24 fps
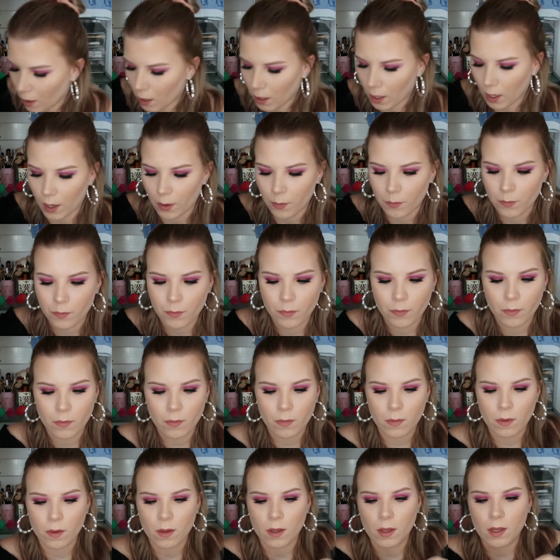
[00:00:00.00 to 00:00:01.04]
Okay,
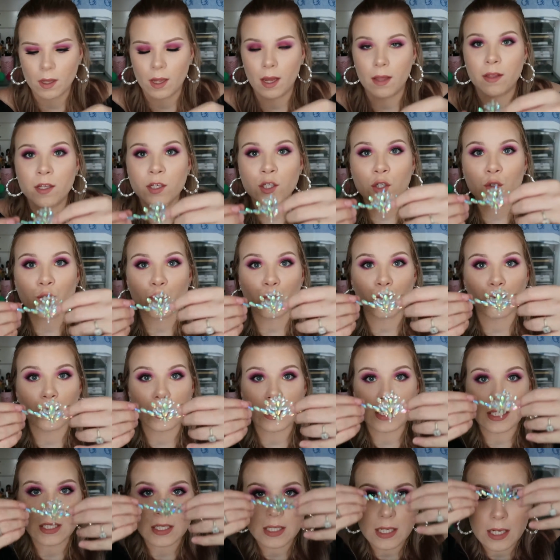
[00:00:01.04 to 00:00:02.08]
now this is
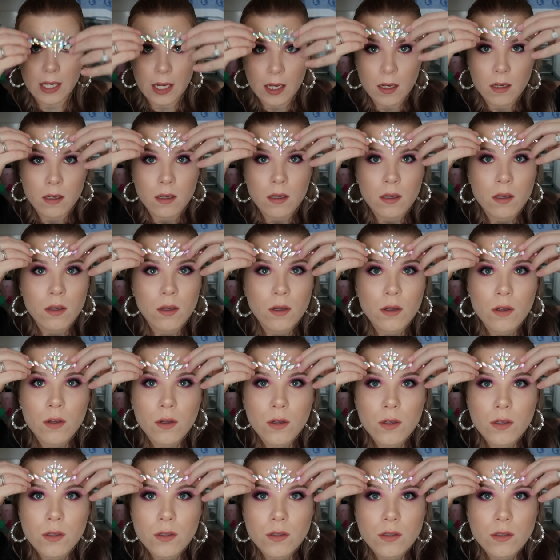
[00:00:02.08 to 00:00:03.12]
really sticky.
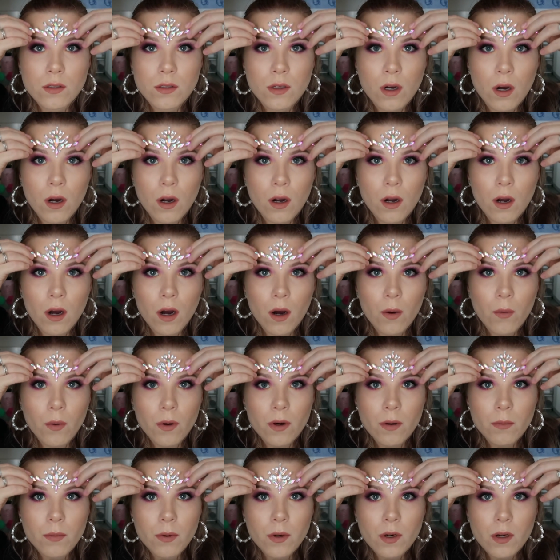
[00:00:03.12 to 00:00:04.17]
So I
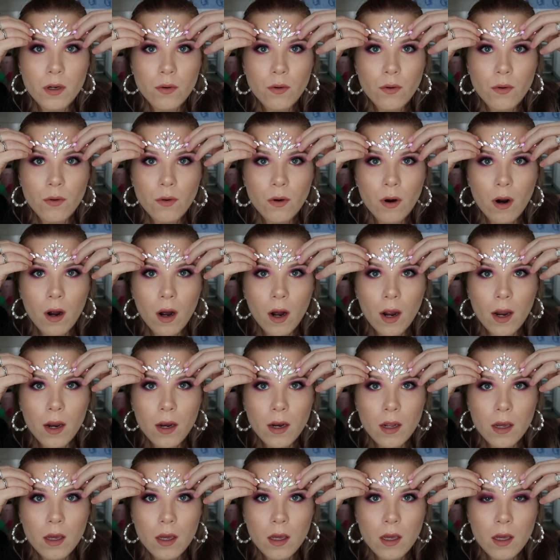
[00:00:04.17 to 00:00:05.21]
want to put it right
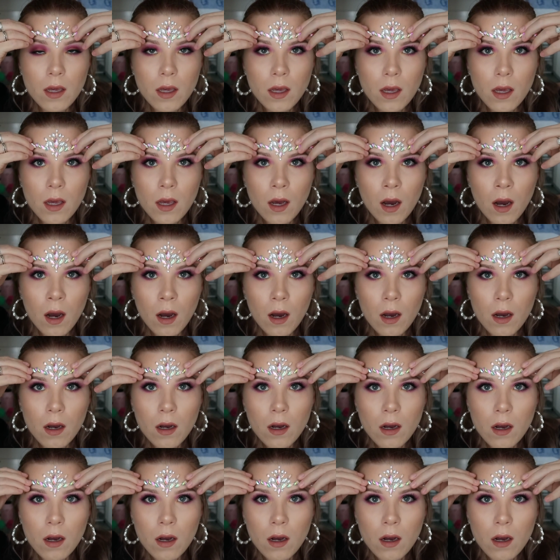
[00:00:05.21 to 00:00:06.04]
here.